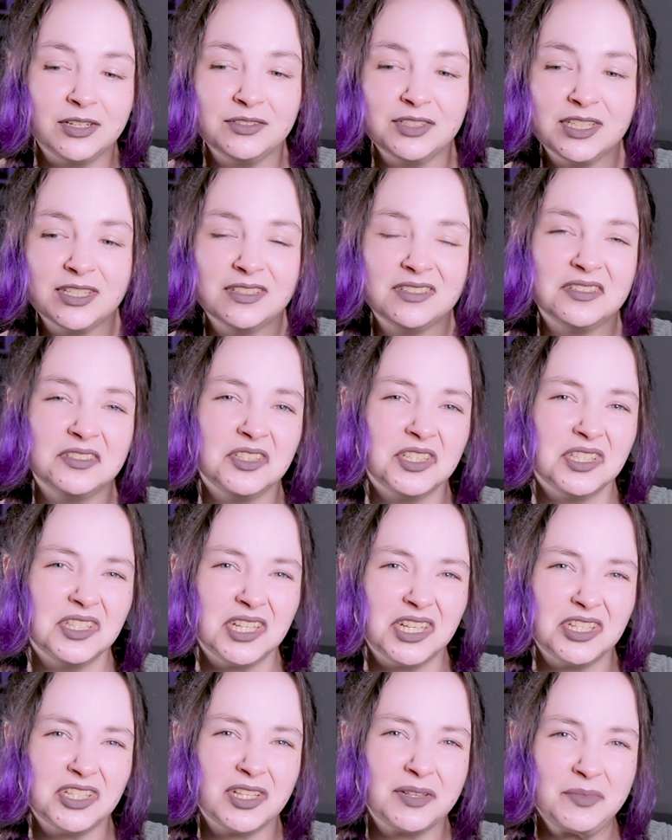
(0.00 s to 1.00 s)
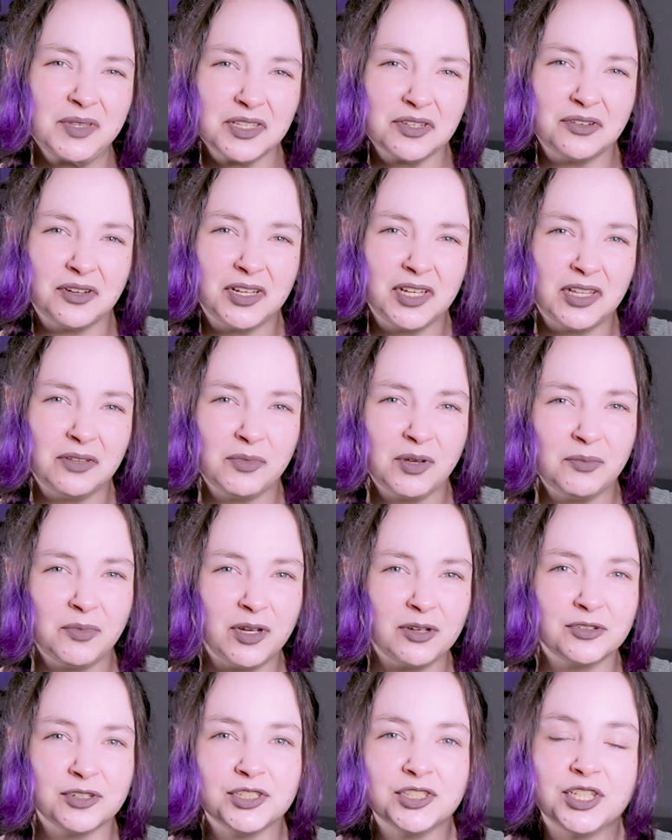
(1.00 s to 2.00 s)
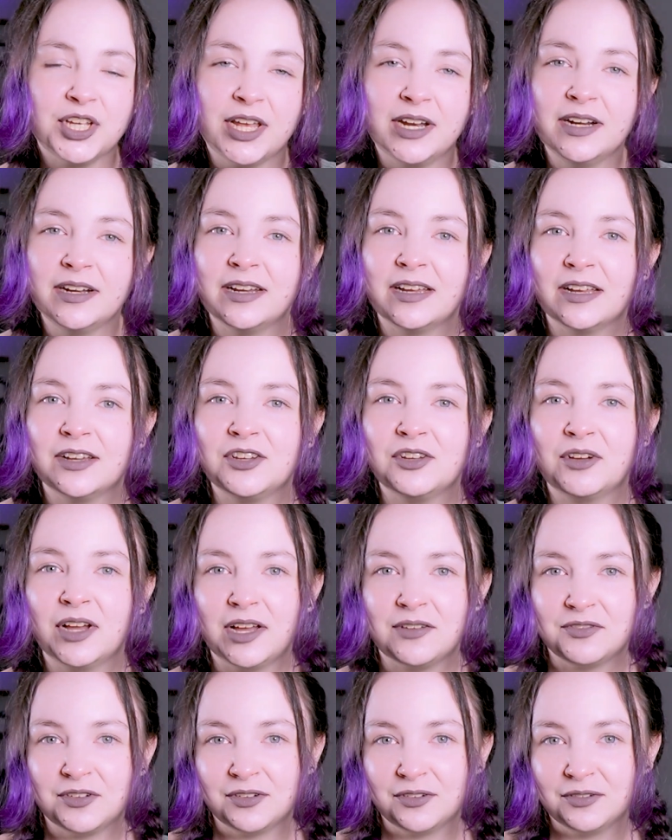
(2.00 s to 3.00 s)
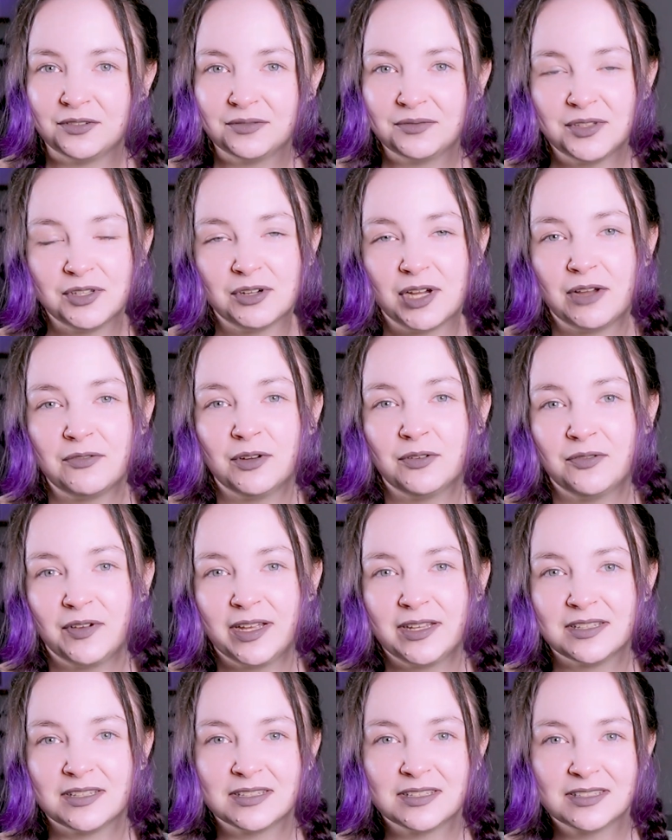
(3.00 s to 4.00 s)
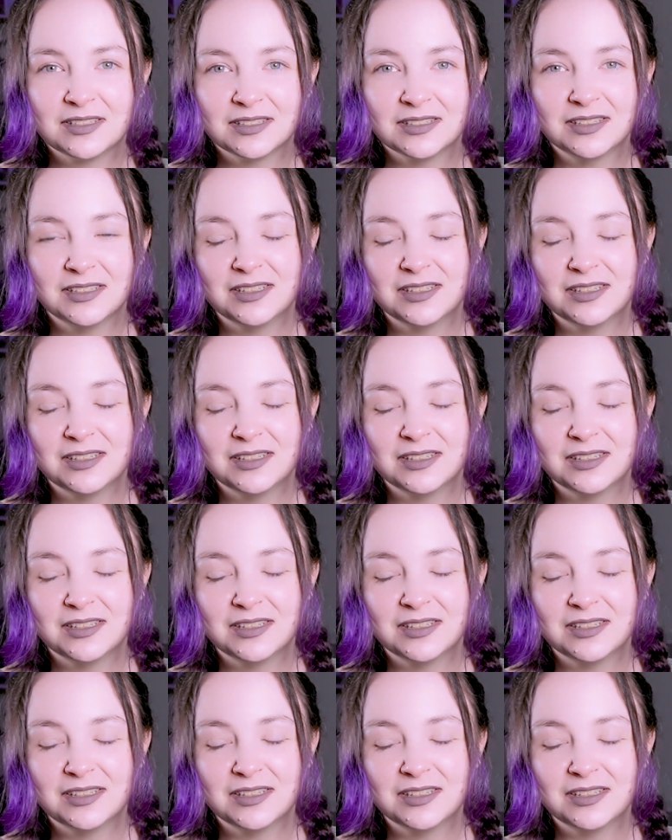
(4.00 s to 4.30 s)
just teach them this curriculum about Christianity, and you'll have your funds.